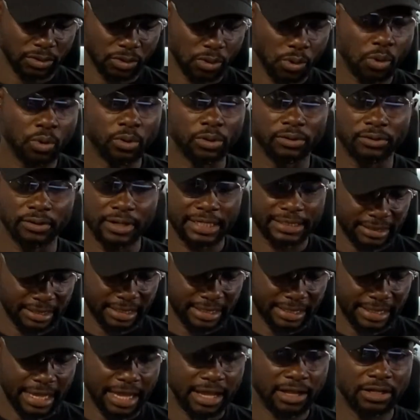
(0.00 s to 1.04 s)
Oh great.
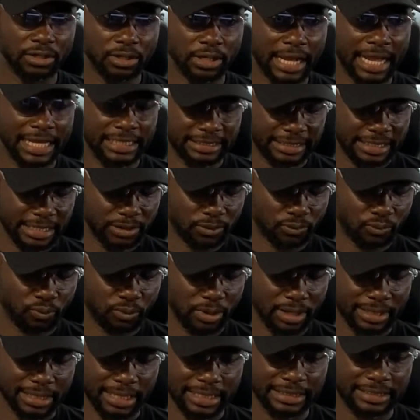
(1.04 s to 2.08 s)
Now I think
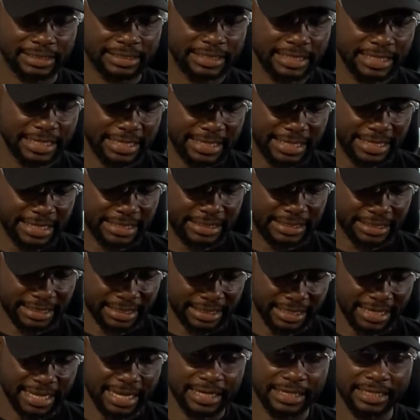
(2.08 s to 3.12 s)
we can see it
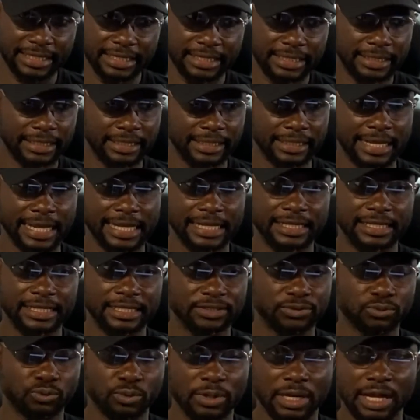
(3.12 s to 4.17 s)
clearly like
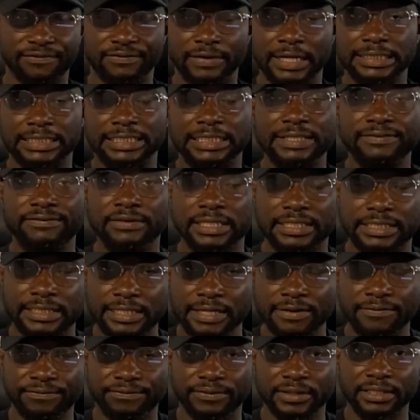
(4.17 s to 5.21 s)
this. We have achieved the
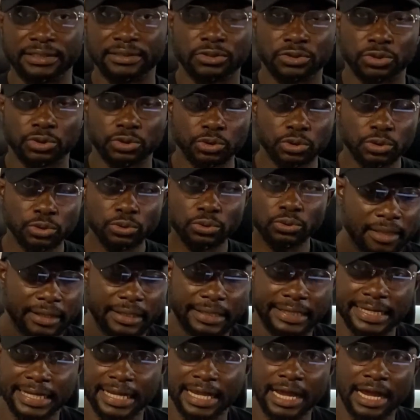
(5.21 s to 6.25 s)
same thing through
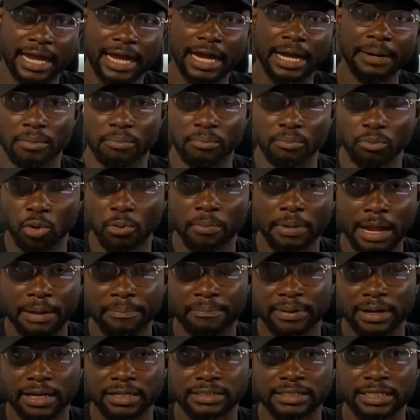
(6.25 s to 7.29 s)
the app, mobile
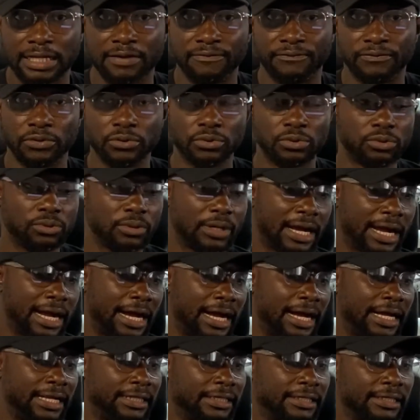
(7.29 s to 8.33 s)
browser view
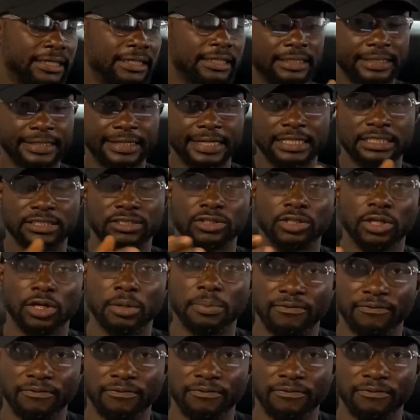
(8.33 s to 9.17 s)
and desktop